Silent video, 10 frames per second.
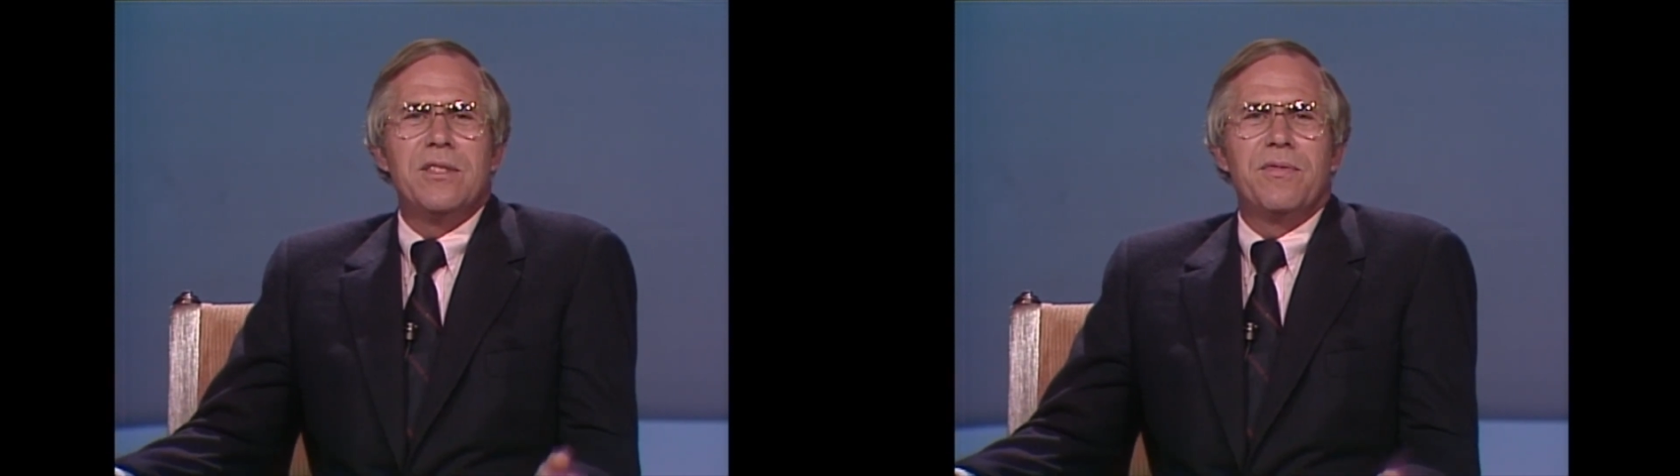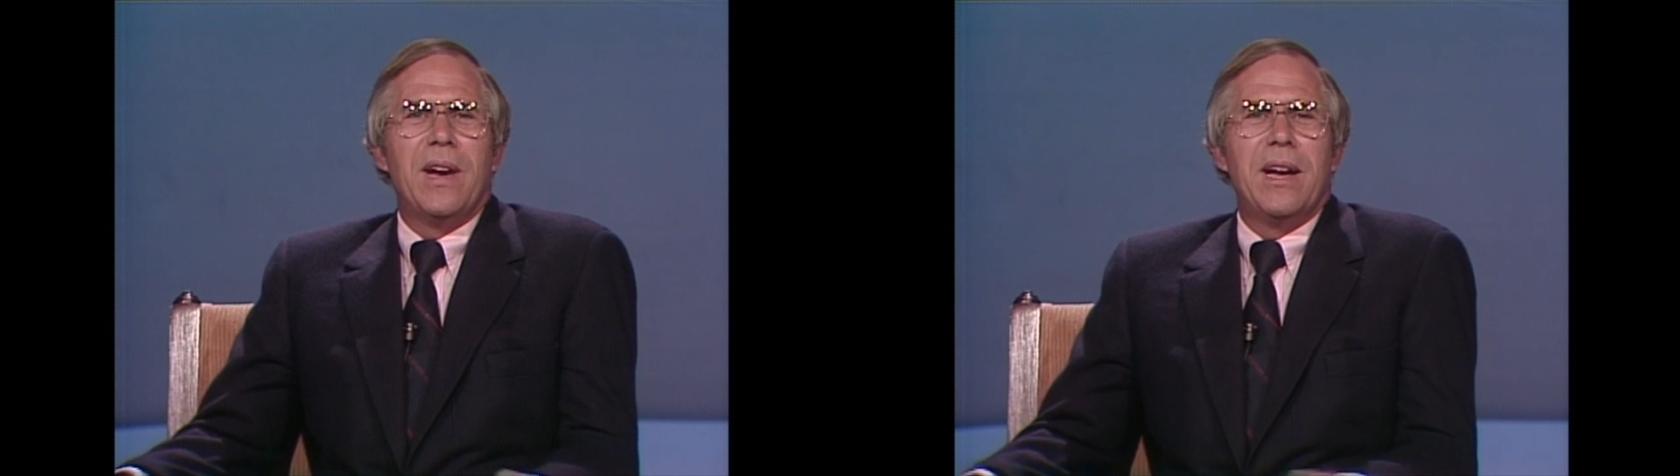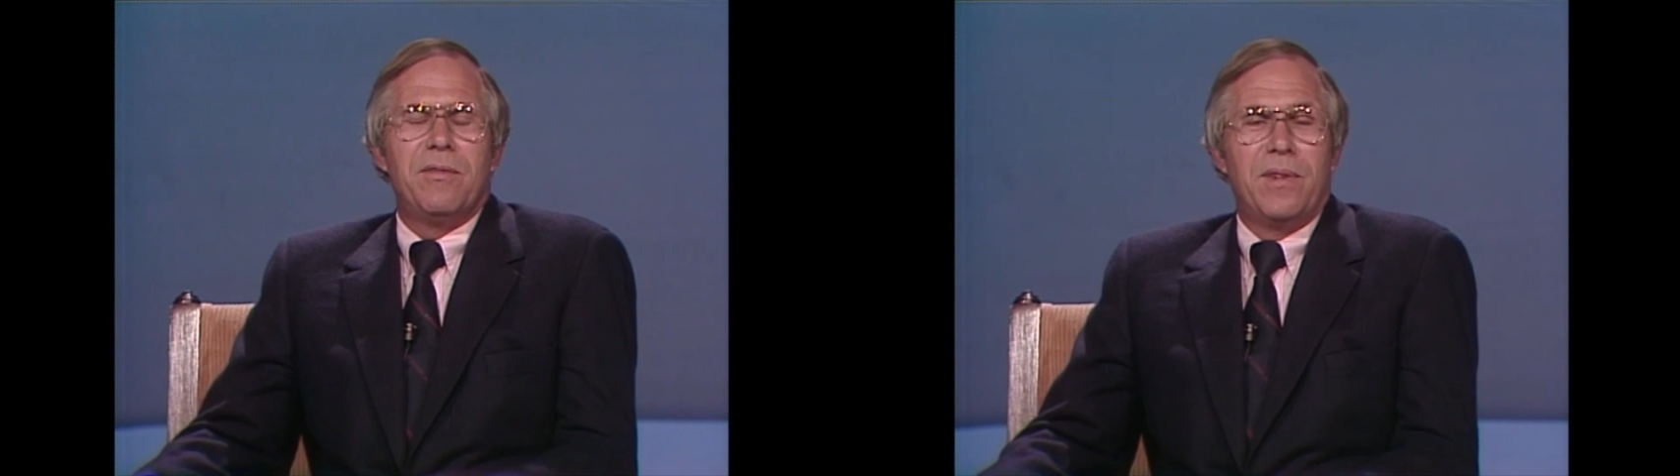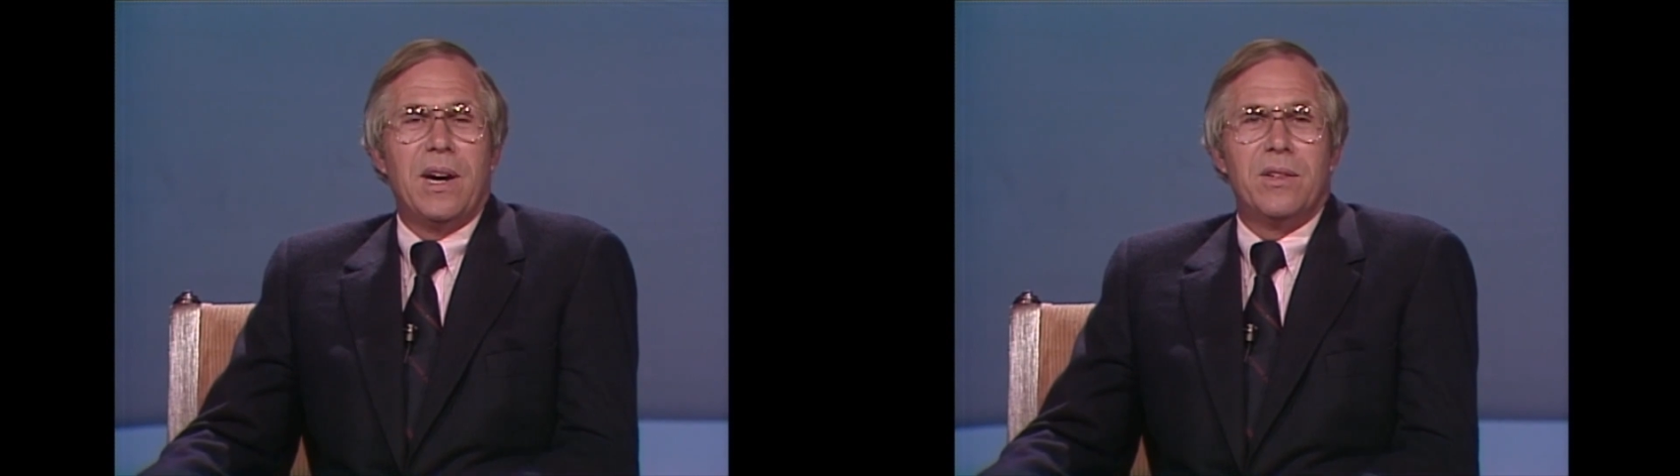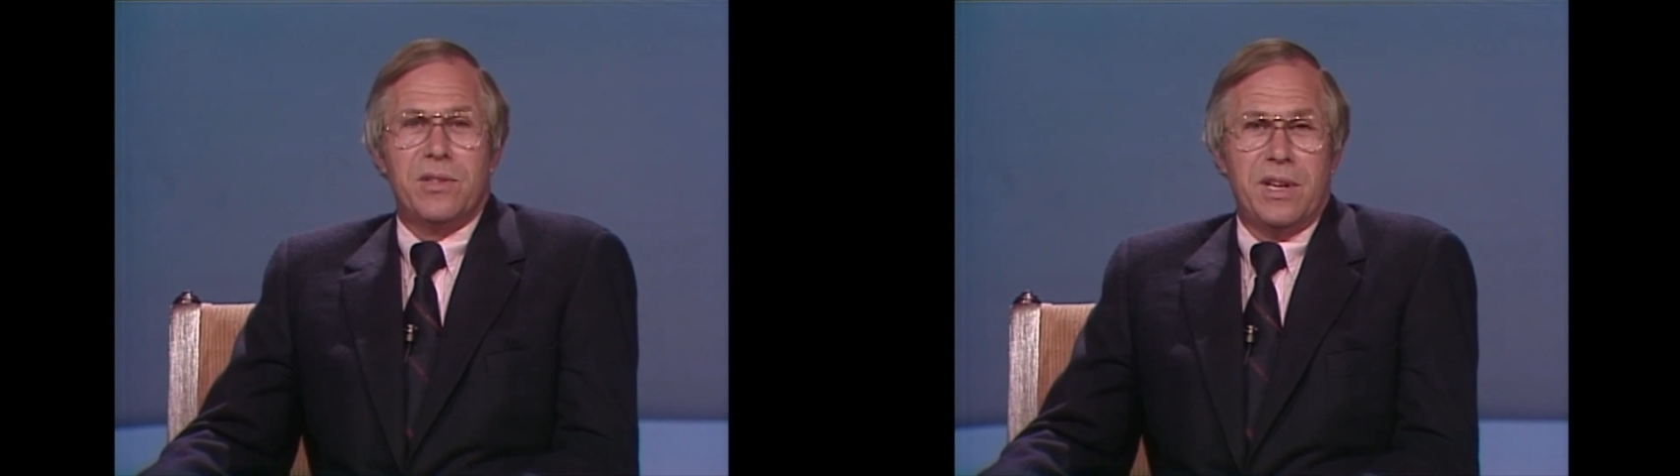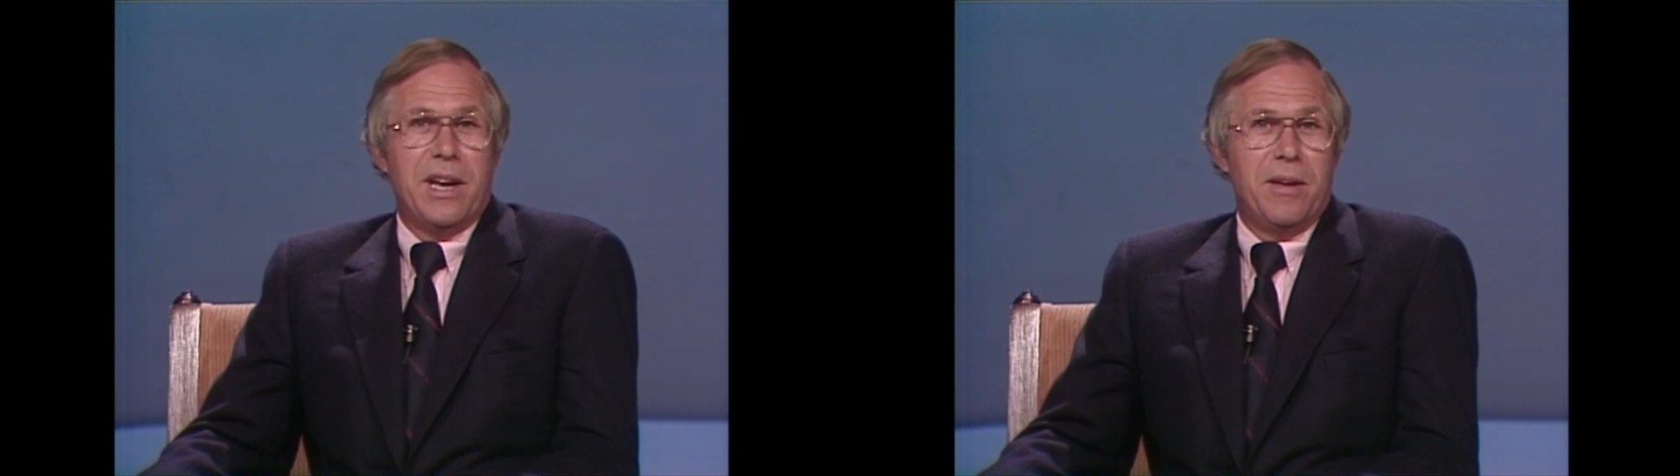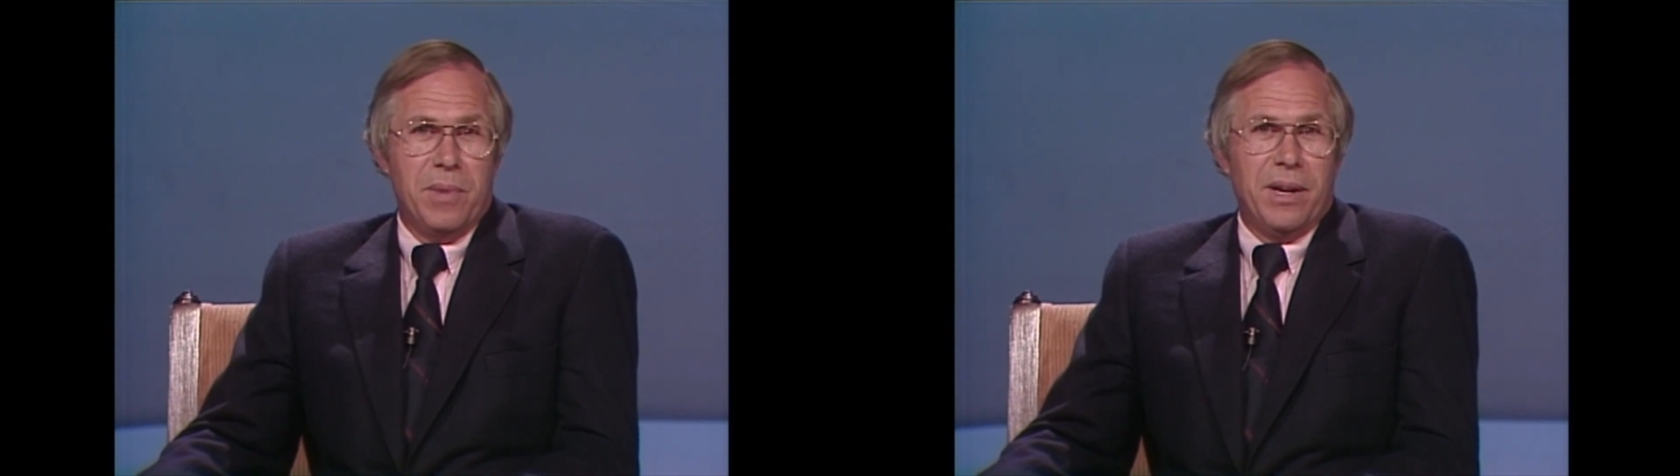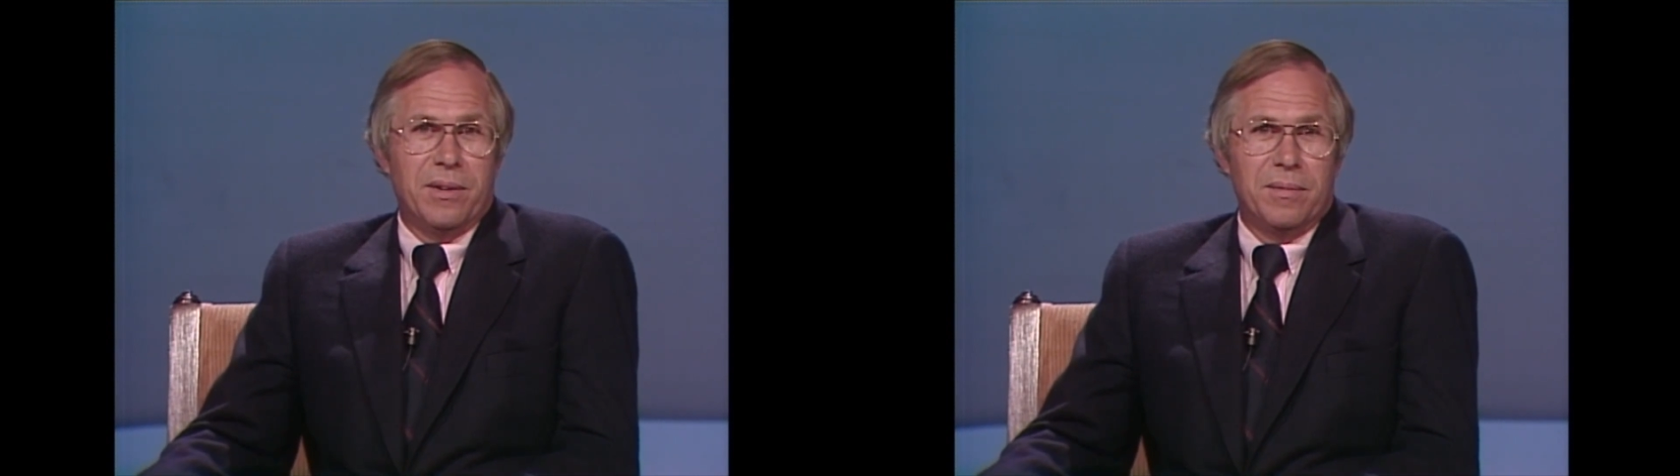fine Father's Day
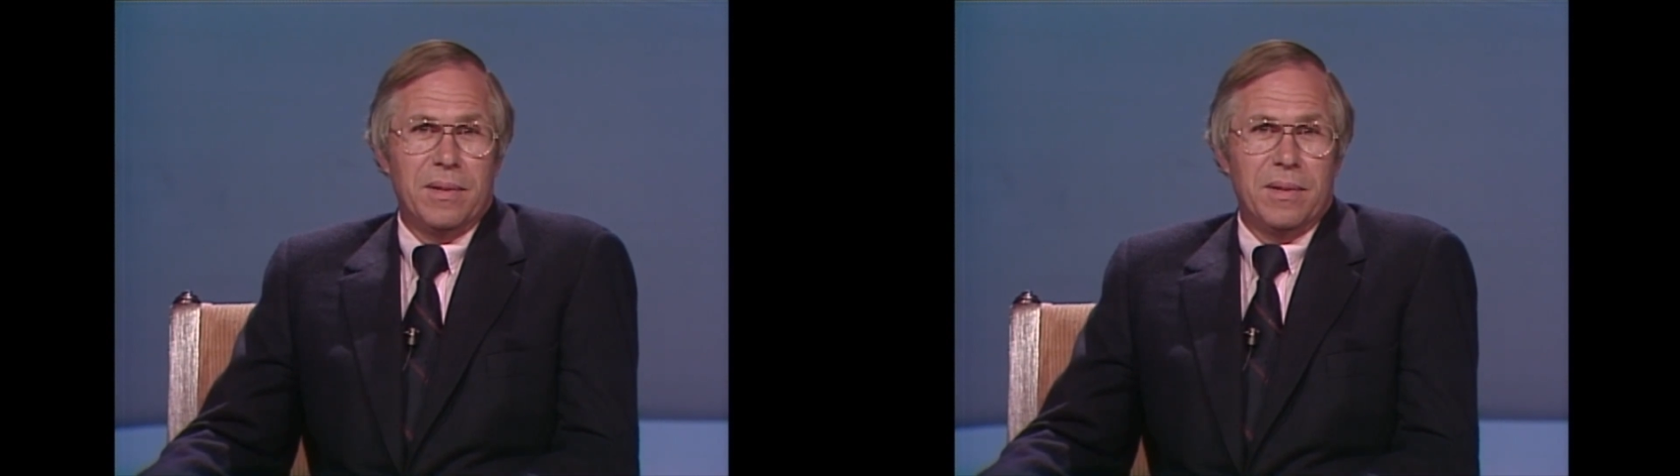meal.